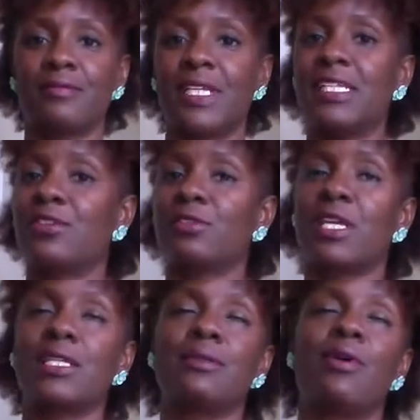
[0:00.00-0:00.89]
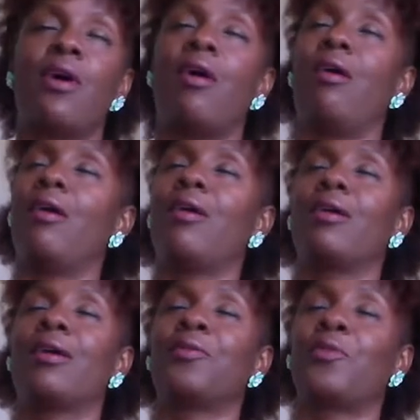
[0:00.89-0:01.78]
It's going to take some
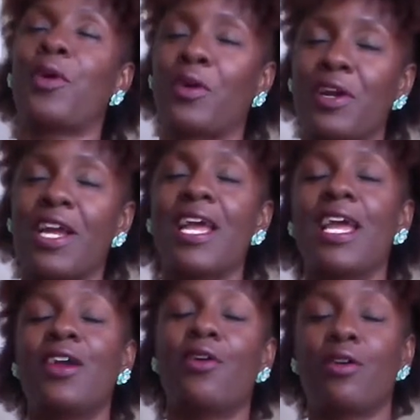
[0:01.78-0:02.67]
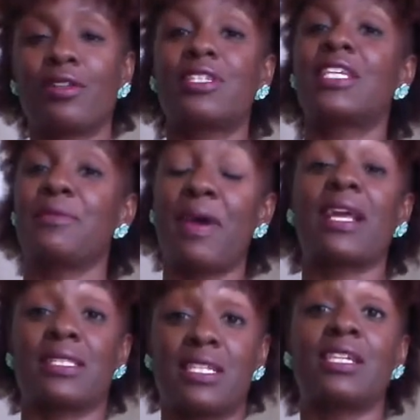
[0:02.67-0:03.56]
hard work in order to get back
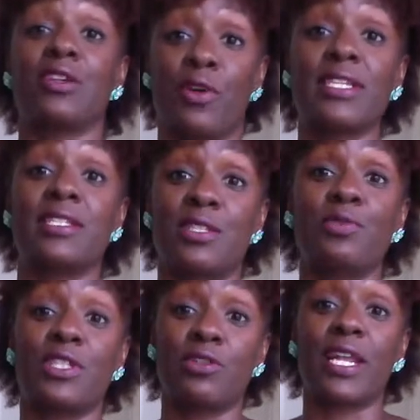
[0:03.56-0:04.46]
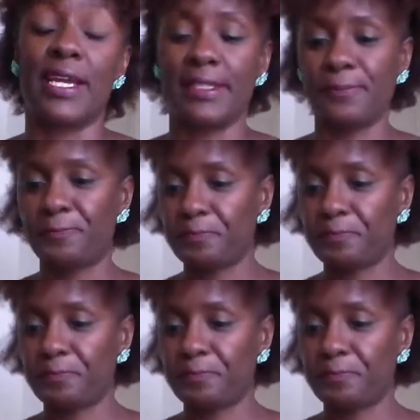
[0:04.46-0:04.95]
into the good graces with your lady.